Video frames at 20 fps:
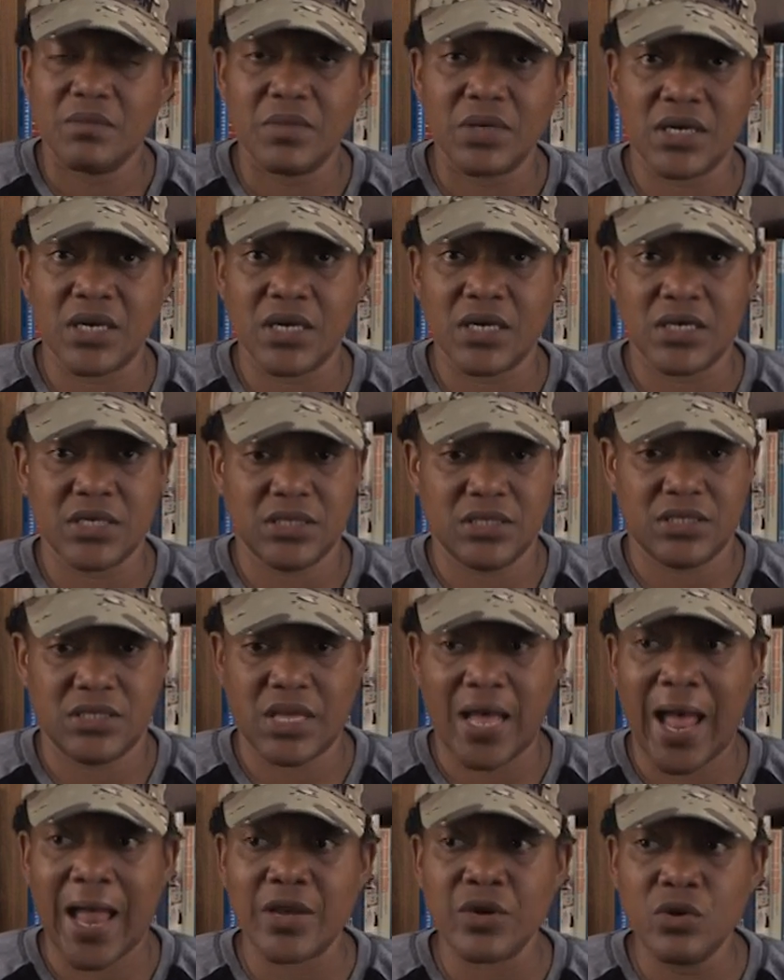
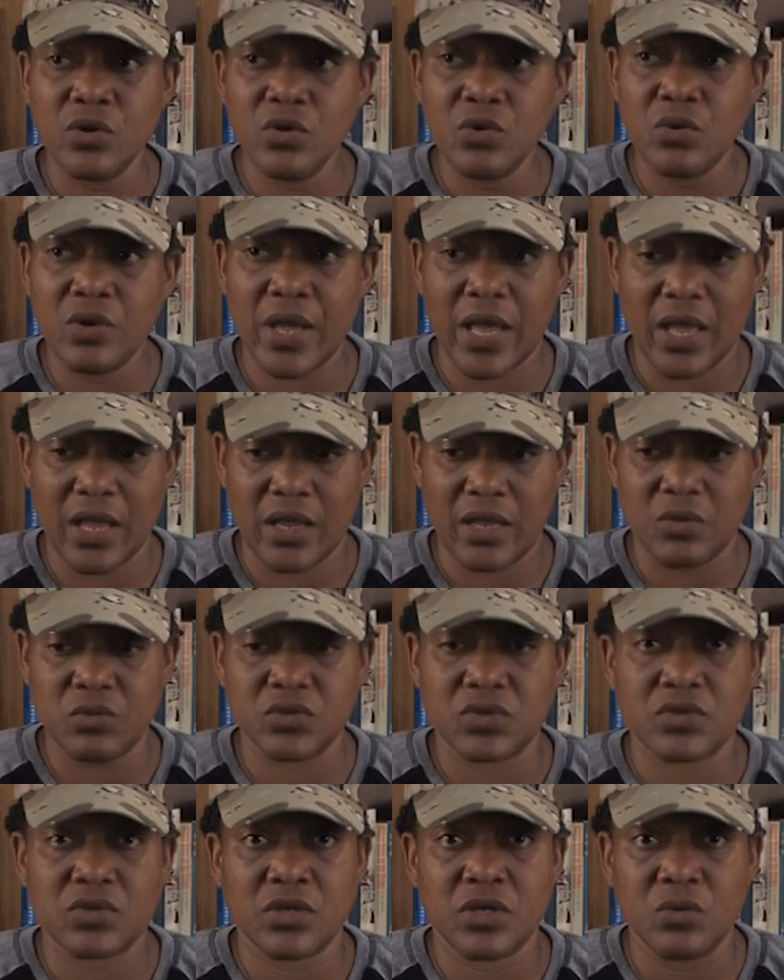because I knew that it
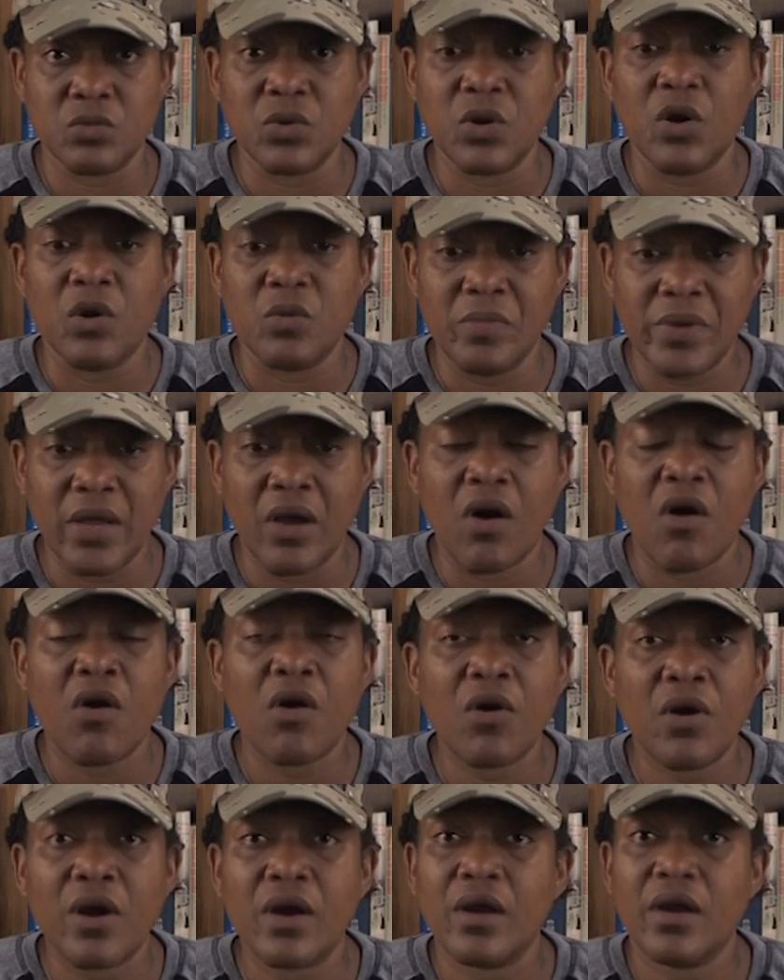was going to be
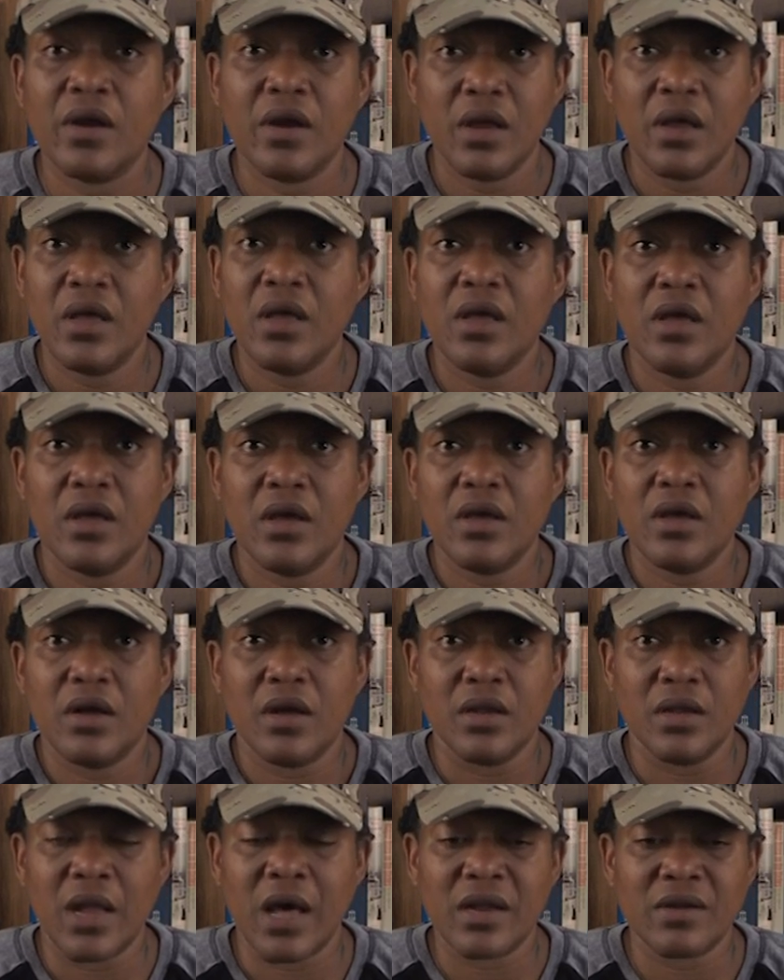hard.
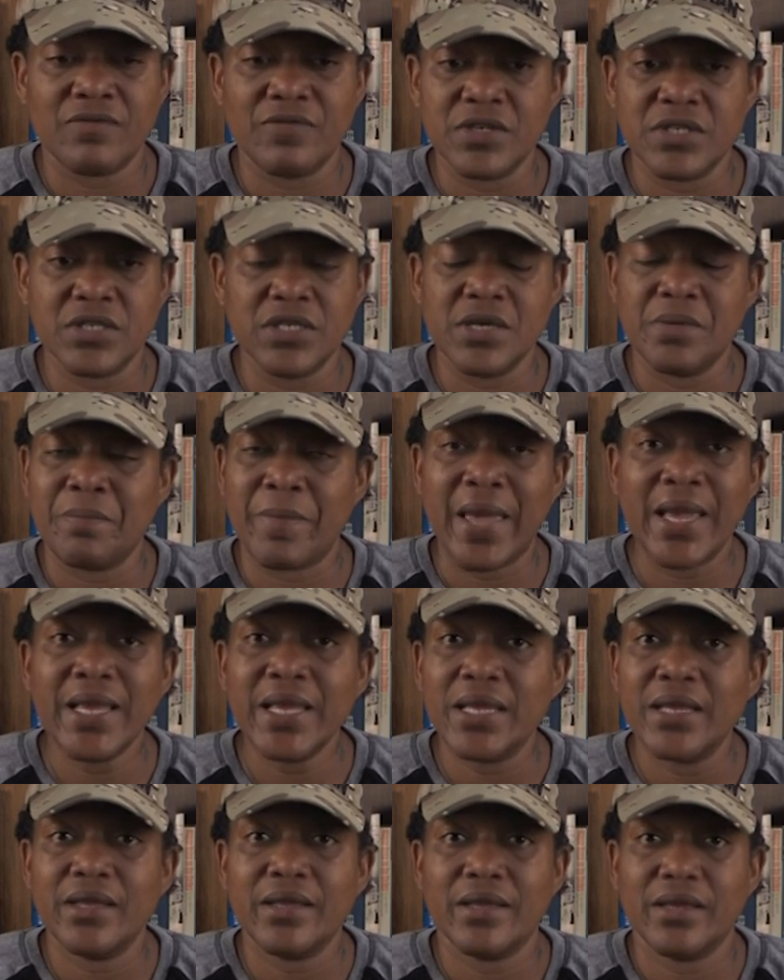A lot of us didn't
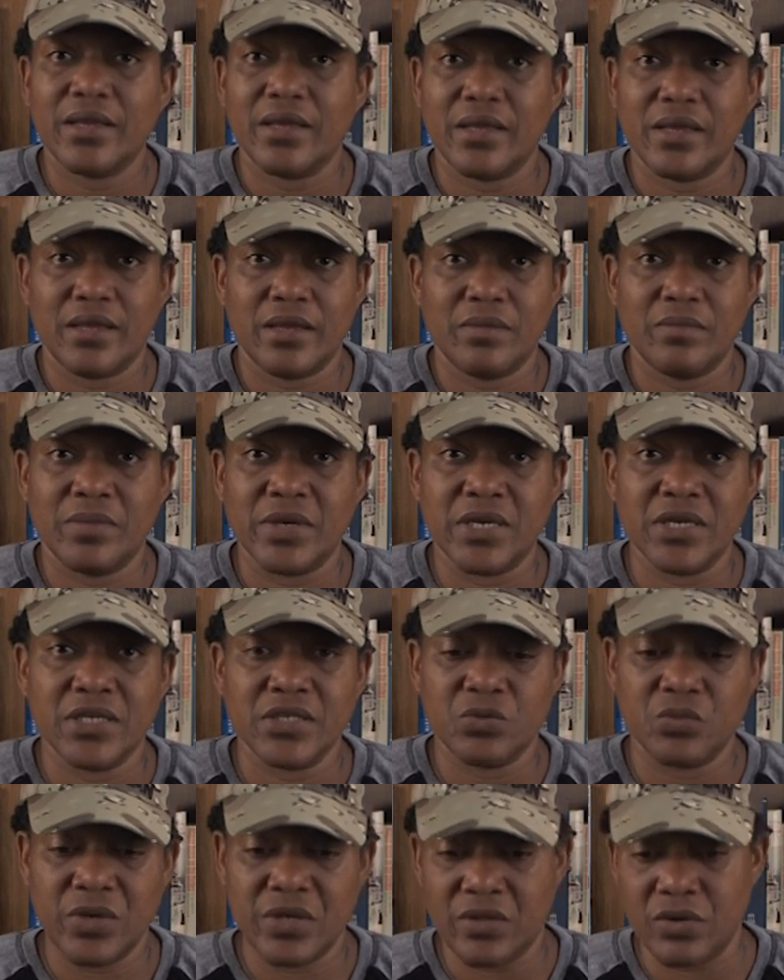make it
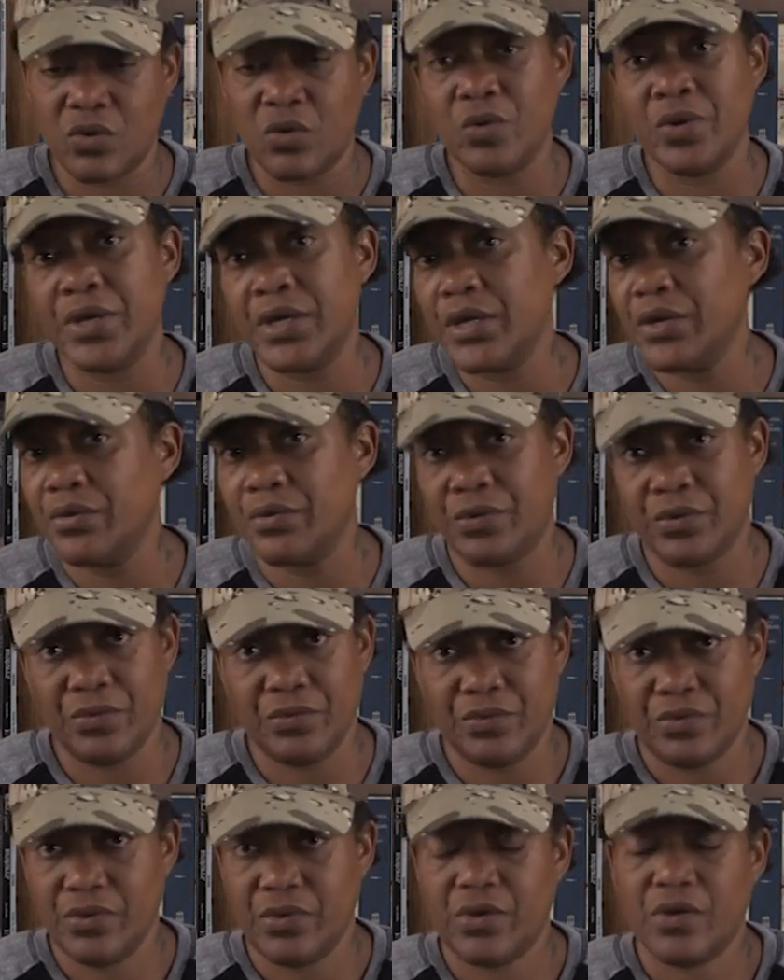because we either quit or